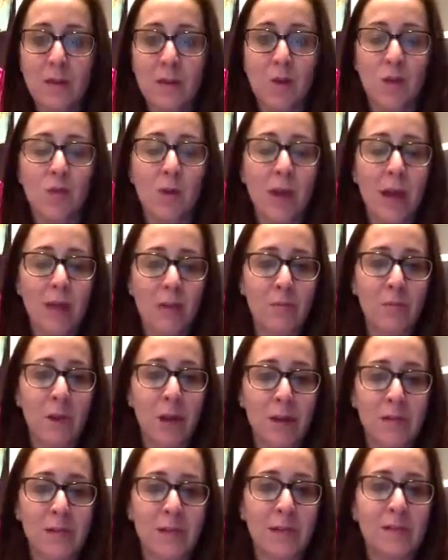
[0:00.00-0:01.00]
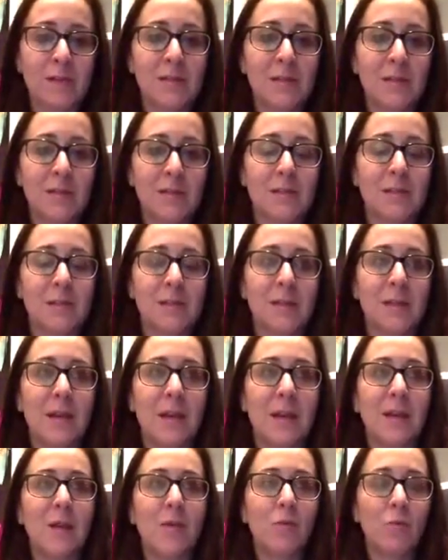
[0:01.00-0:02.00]
creative process is
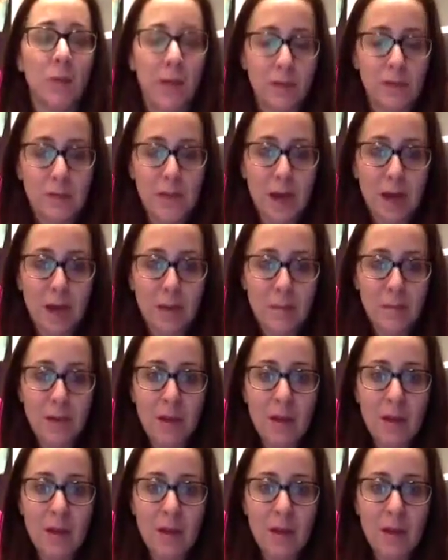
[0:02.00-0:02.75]
real time,